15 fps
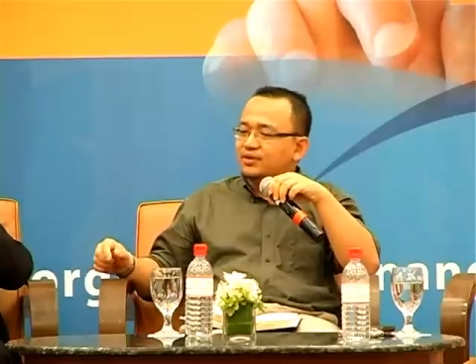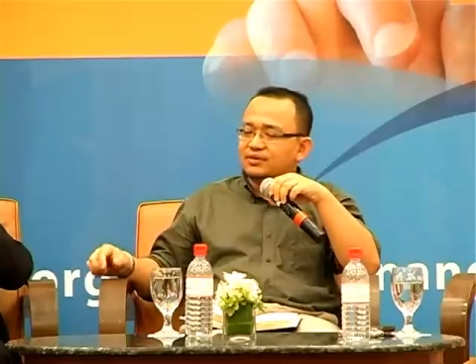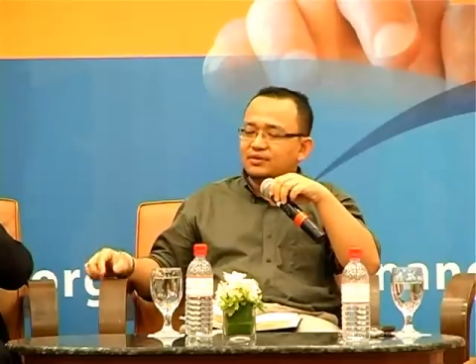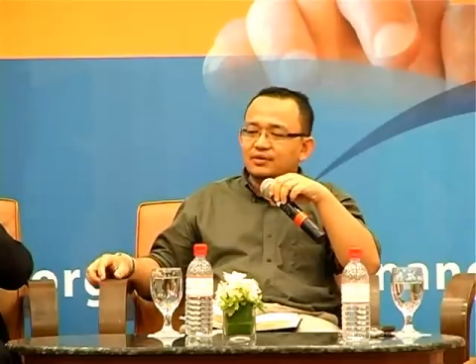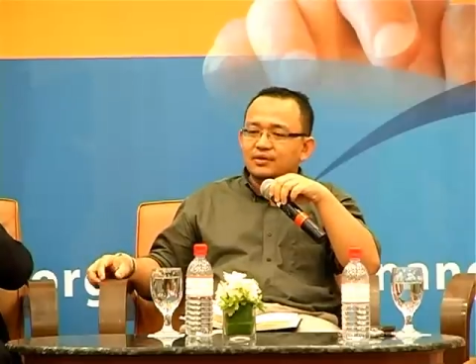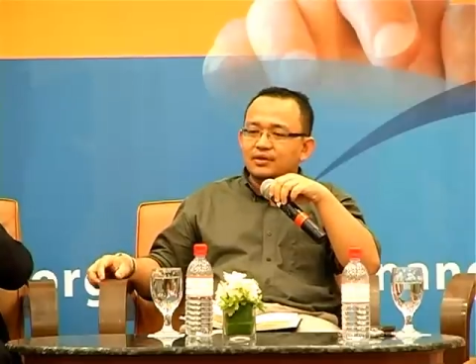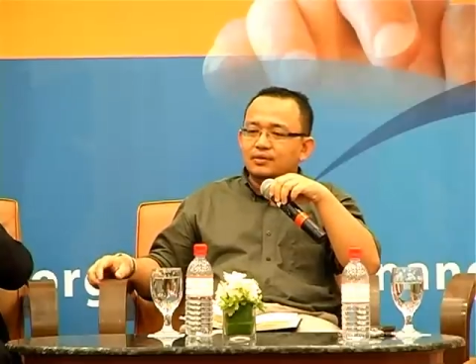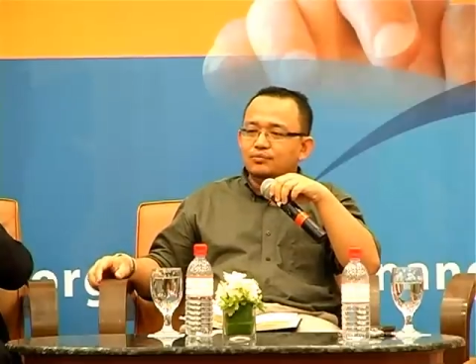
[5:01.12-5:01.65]

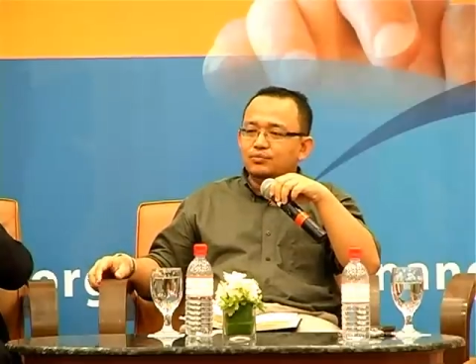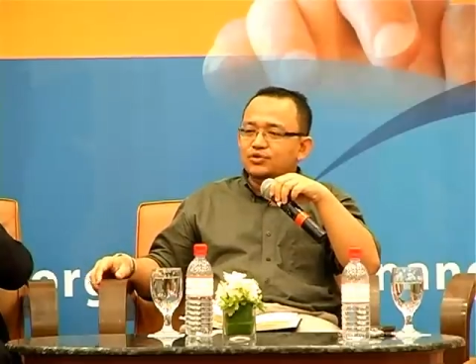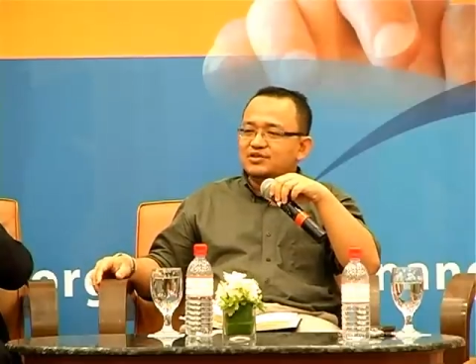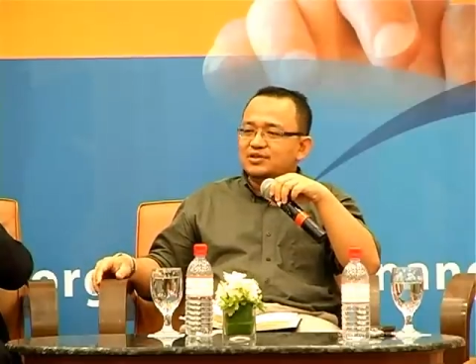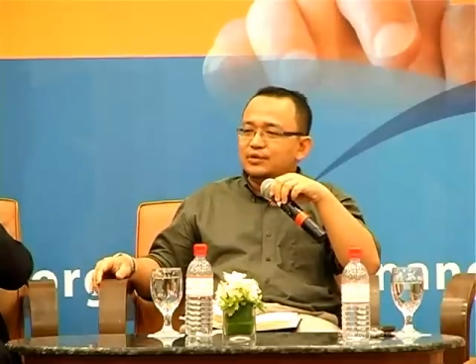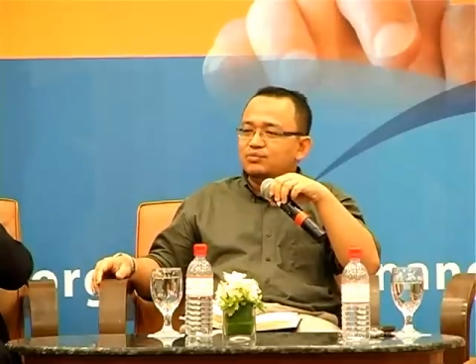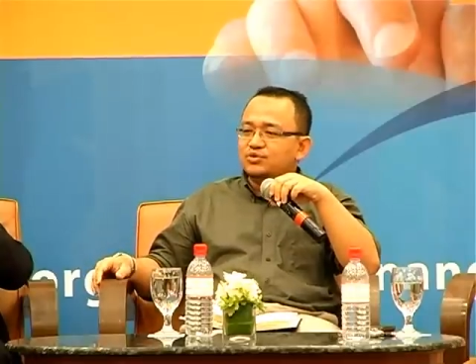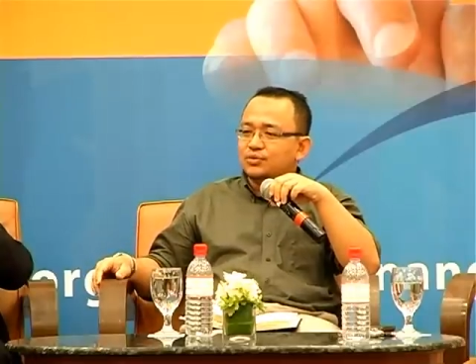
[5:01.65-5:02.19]
with
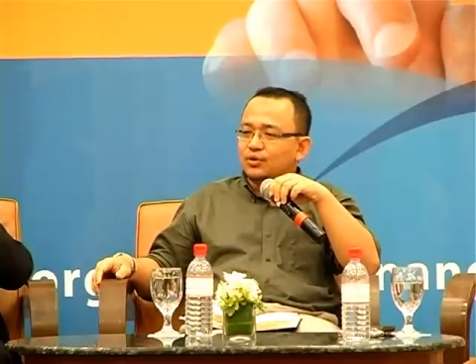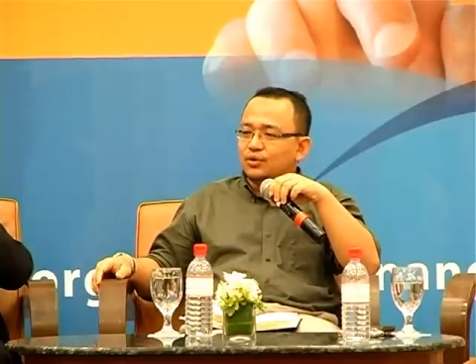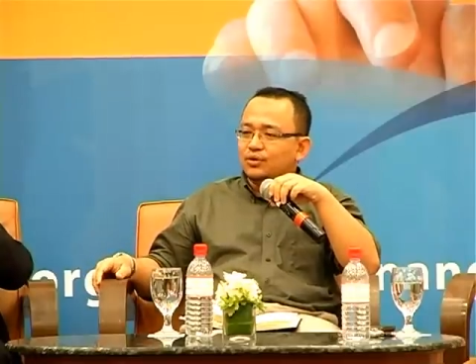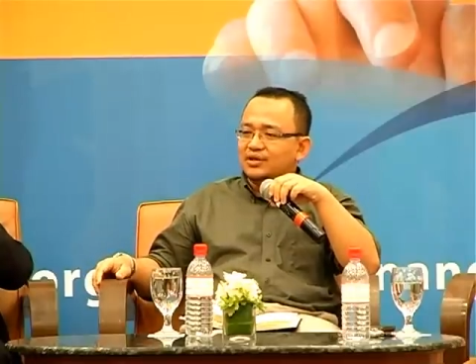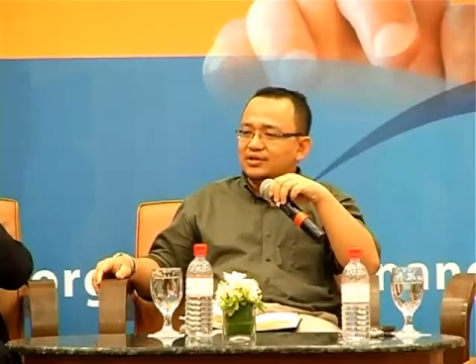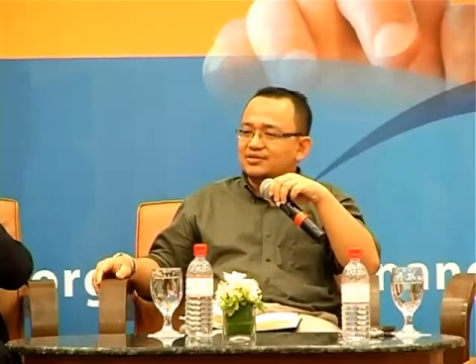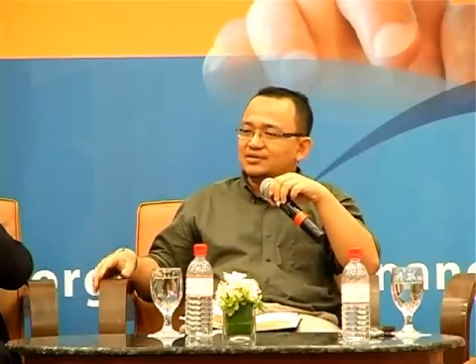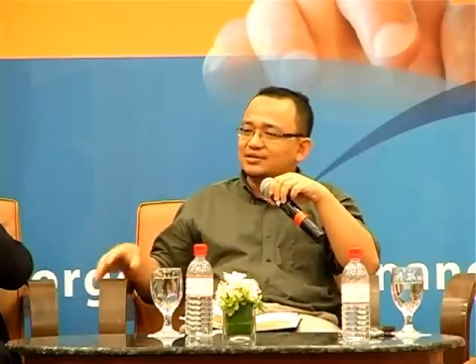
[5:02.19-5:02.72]
Muslim
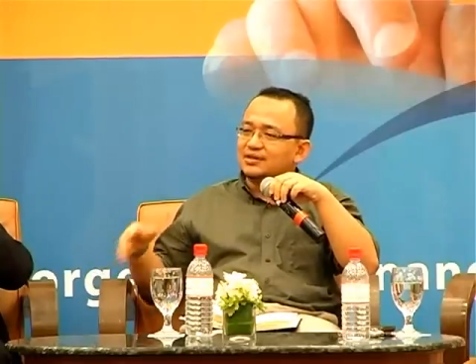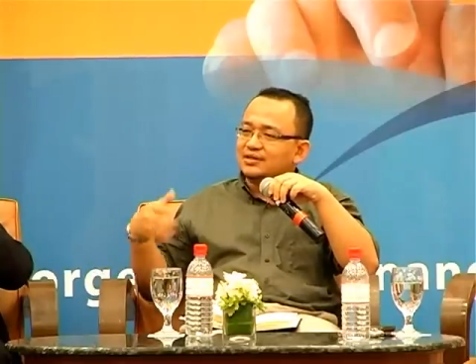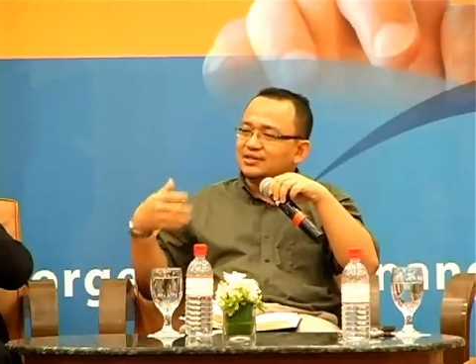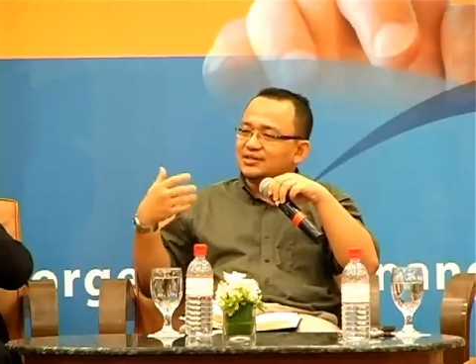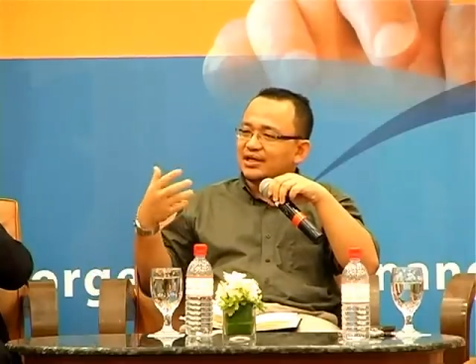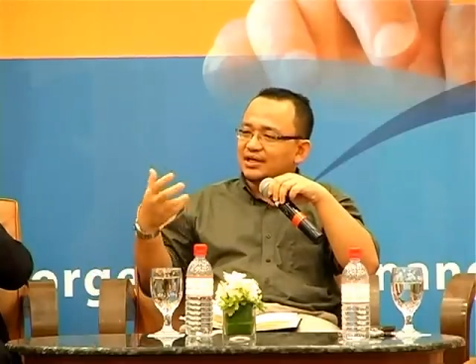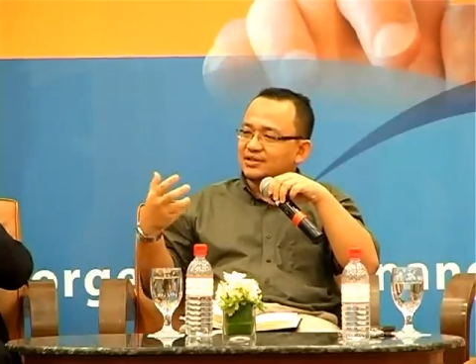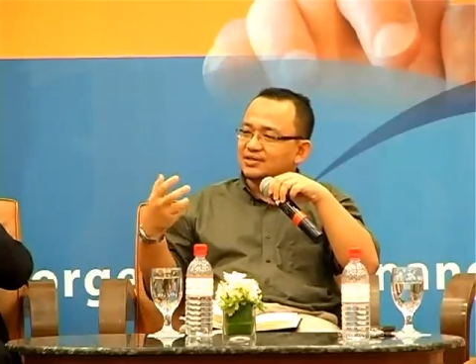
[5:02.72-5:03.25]
scholars, the
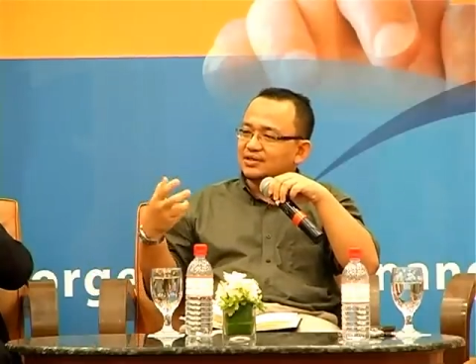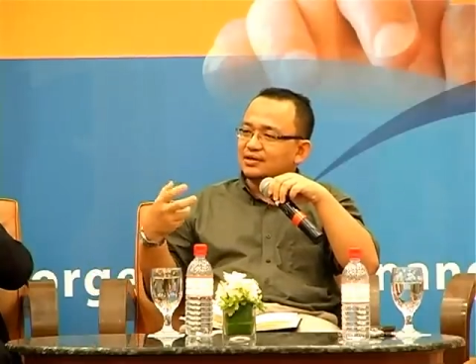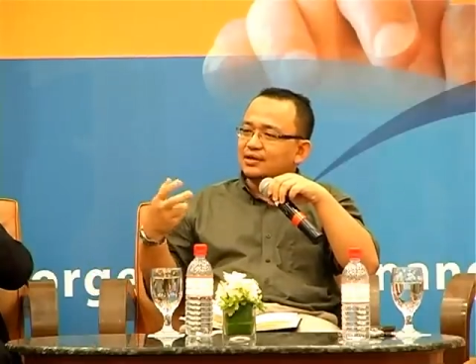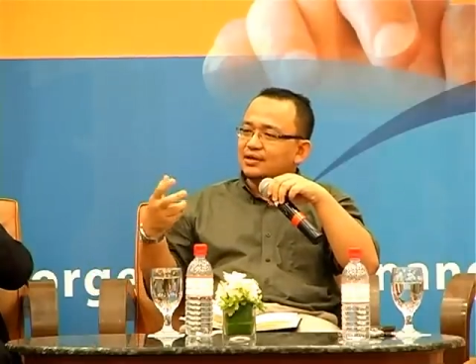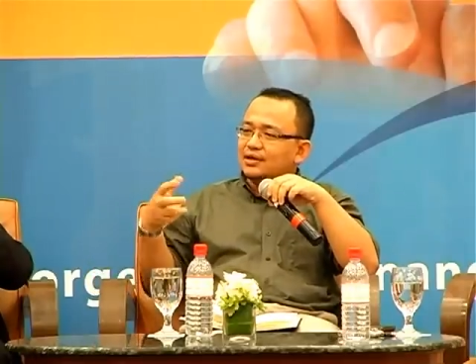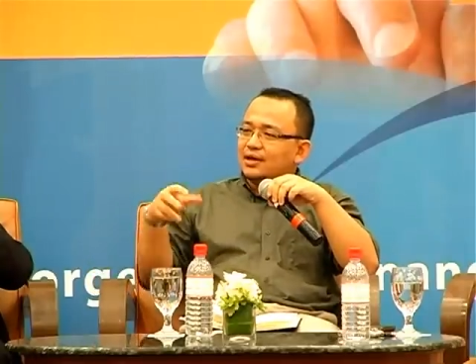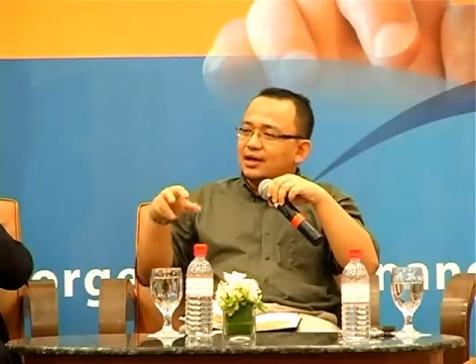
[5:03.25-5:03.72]
rejection.